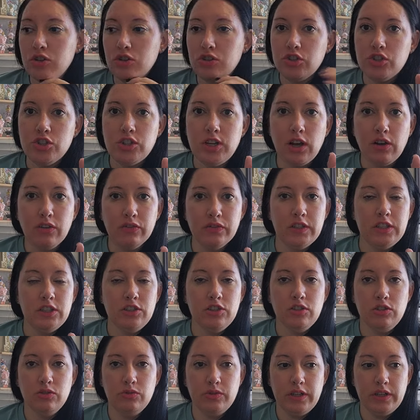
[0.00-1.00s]

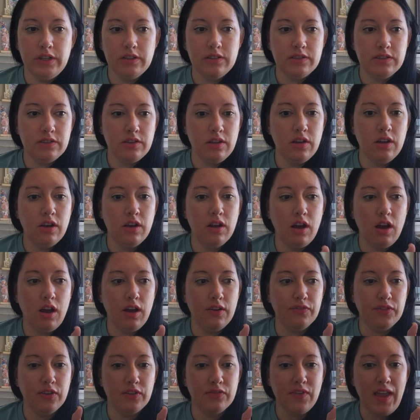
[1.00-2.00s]
shelving units
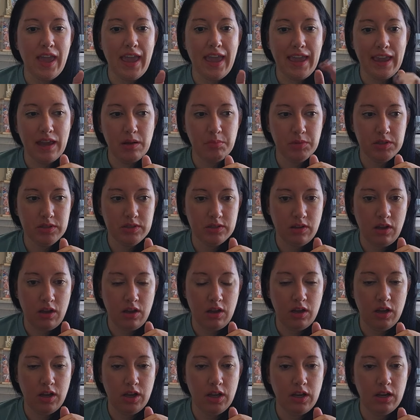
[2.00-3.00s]
off of
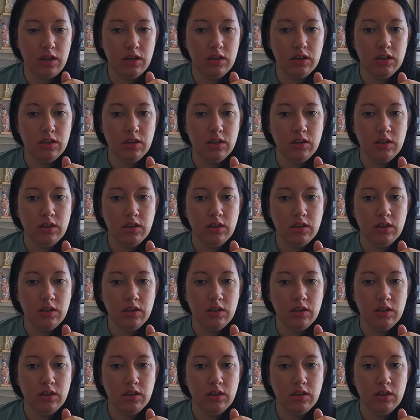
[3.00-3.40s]
Amazon,